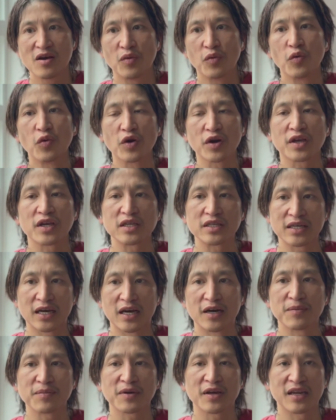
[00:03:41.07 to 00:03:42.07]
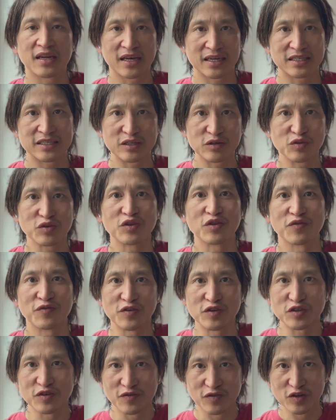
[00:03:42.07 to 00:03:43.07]
working to help connect you with your
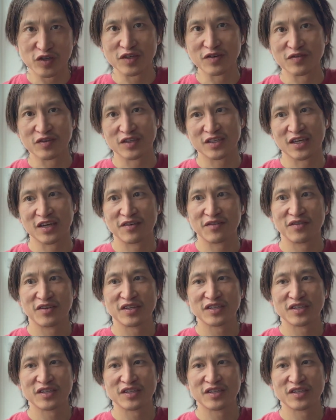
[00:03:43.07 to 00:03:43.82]
future version of yourself.